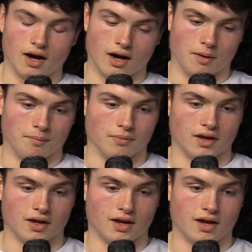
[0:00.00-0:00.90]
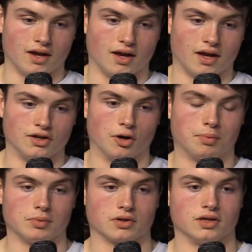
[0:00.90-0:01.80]
Um, and you know
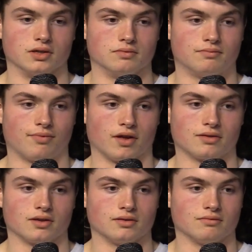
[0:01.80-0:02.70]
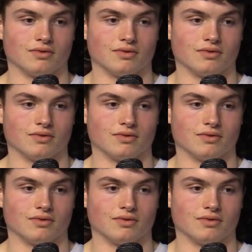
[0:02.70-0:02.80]
people are gonna think that